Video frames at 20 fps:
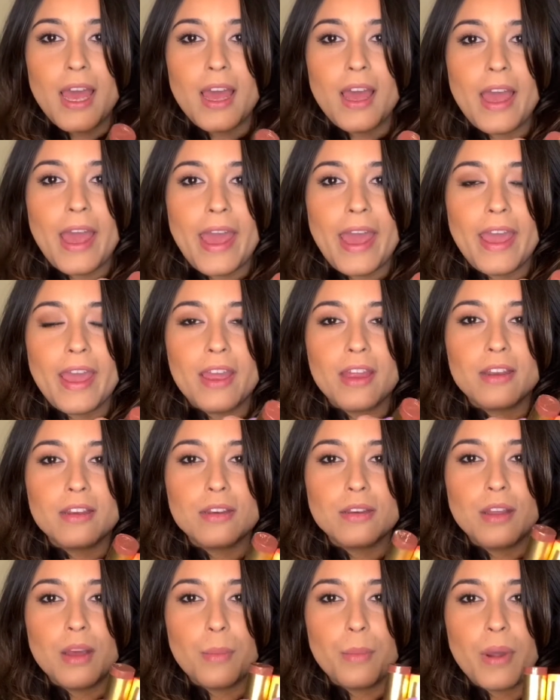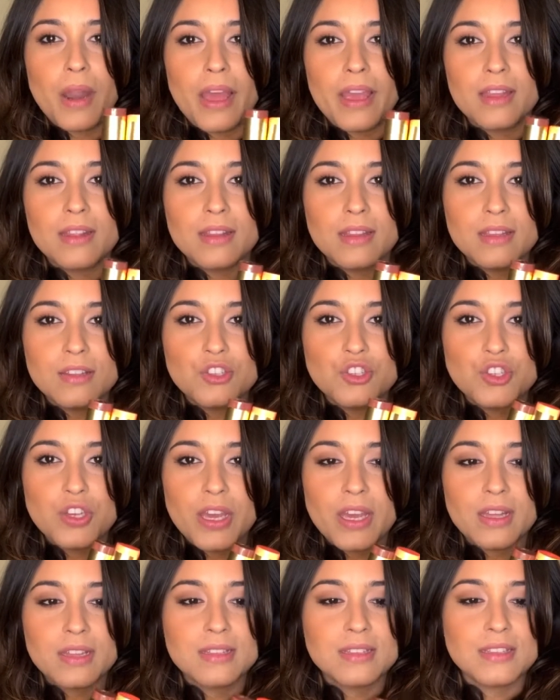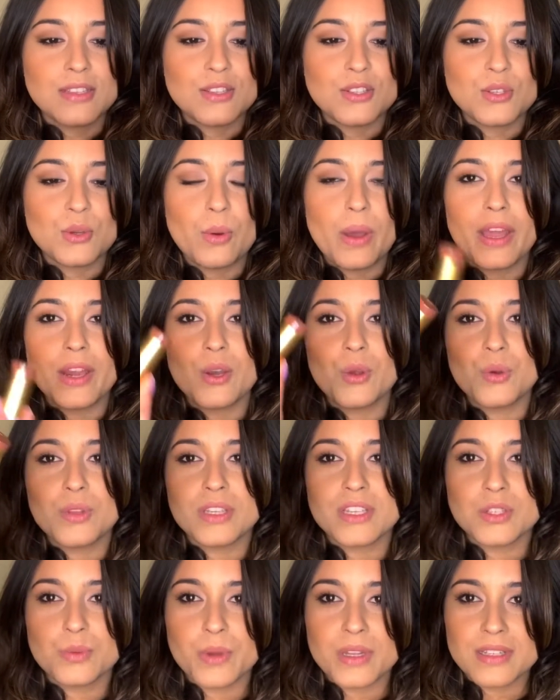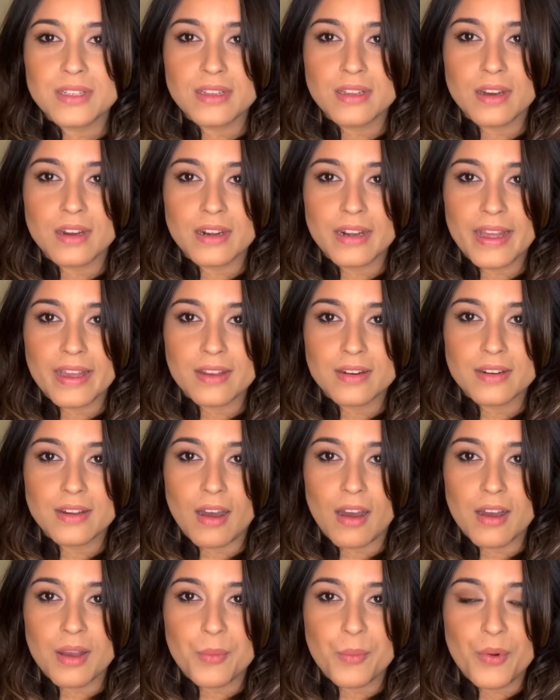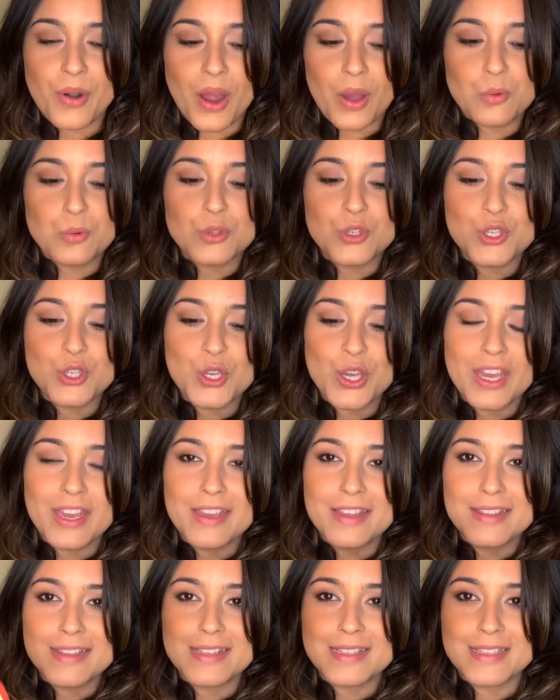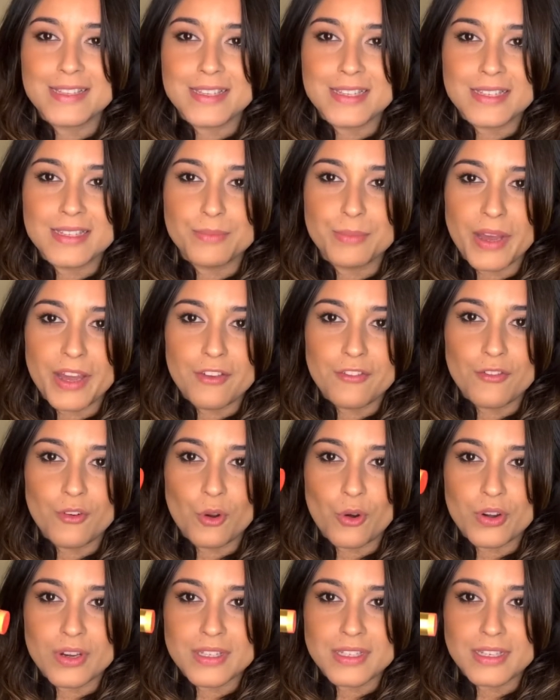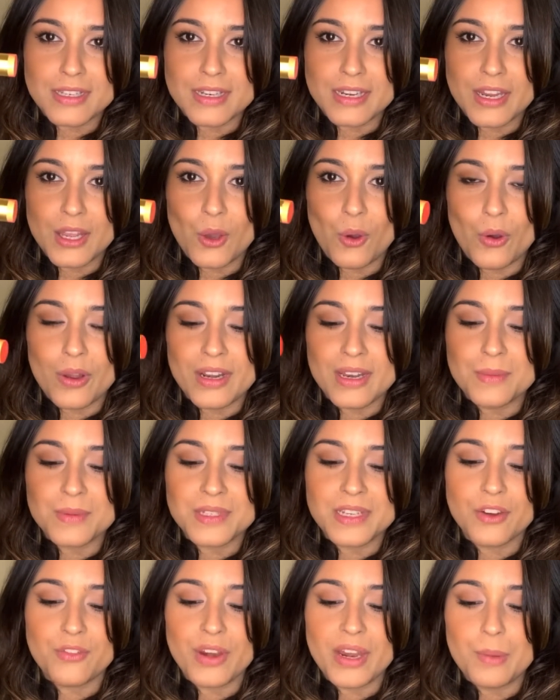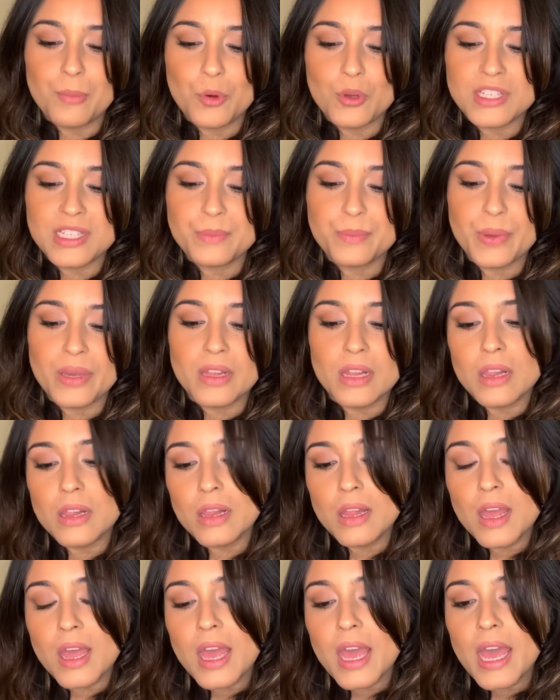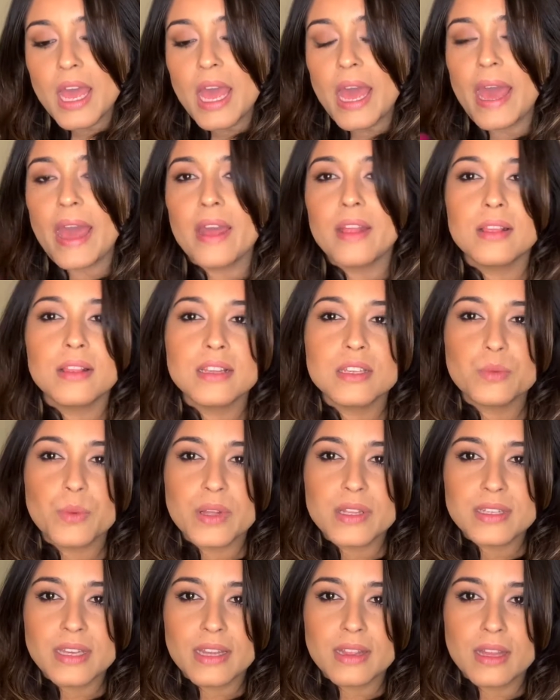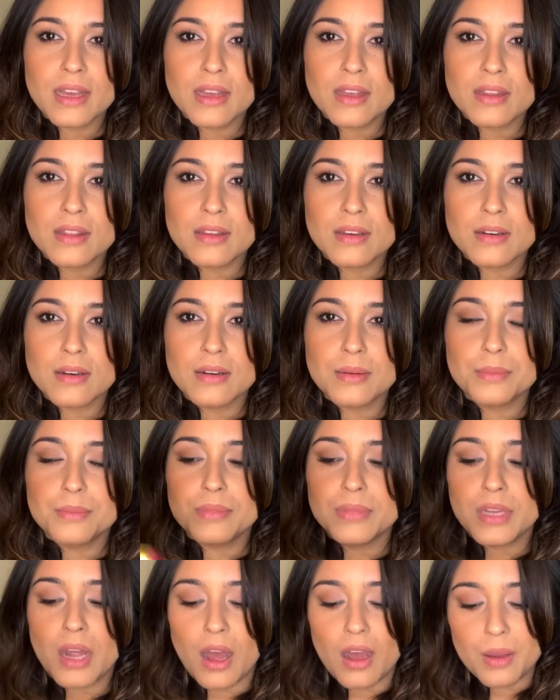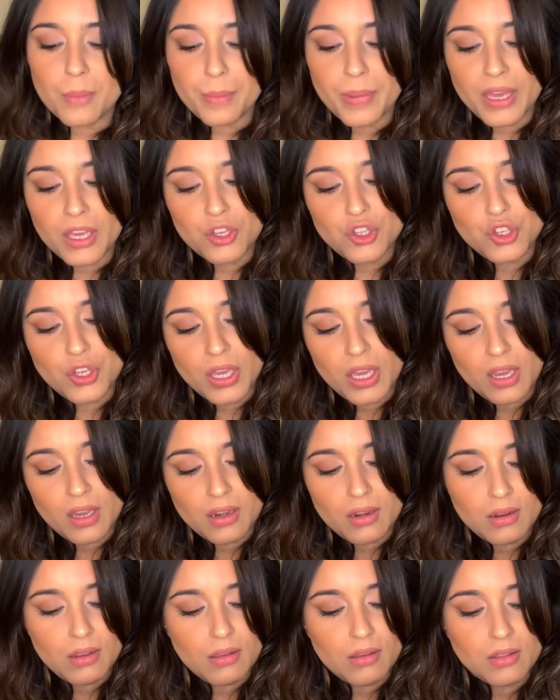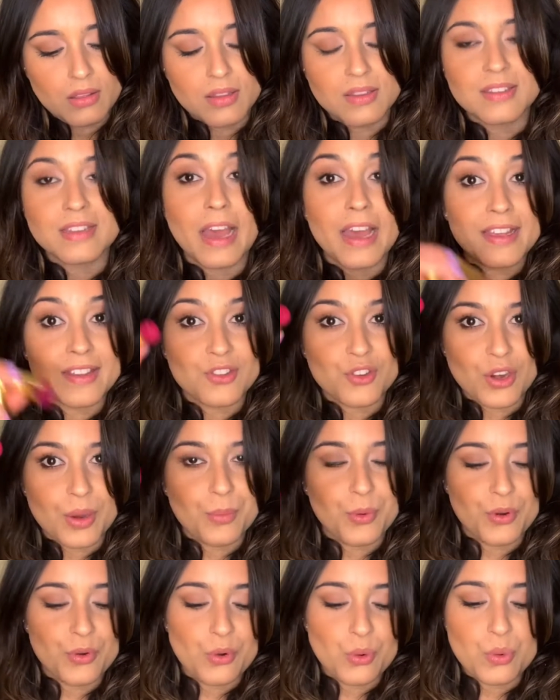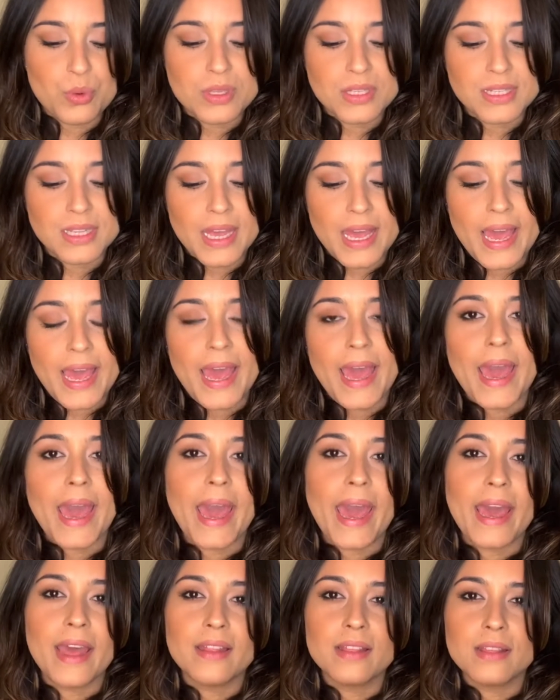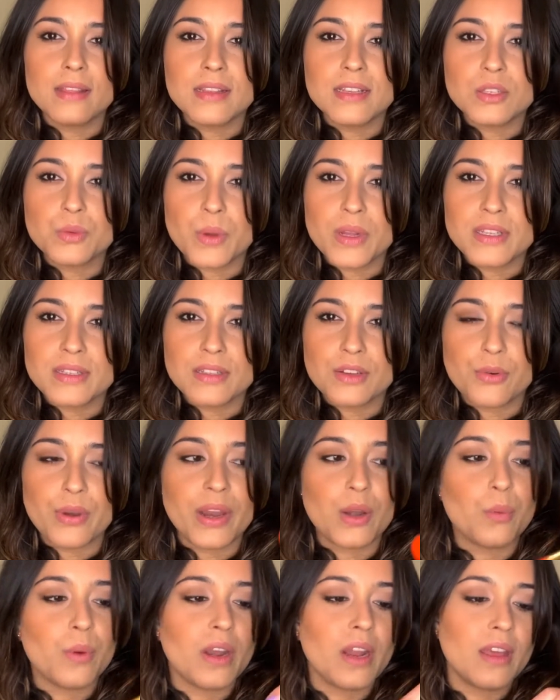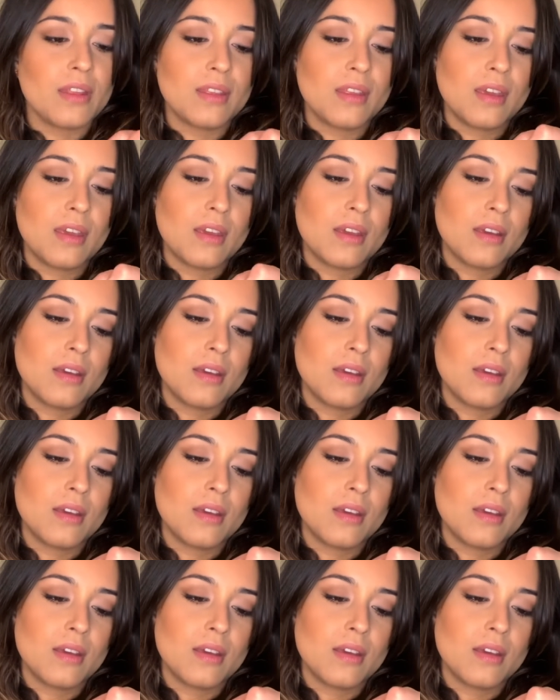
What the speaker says: and apply these shades. So I know this one's like a dark brown shade. This is my fluorescent neon lipstick Rainbow Spill, and this one's, I think, the dark pink shade, the Skyscraper Rose, and this one's the red one, I think,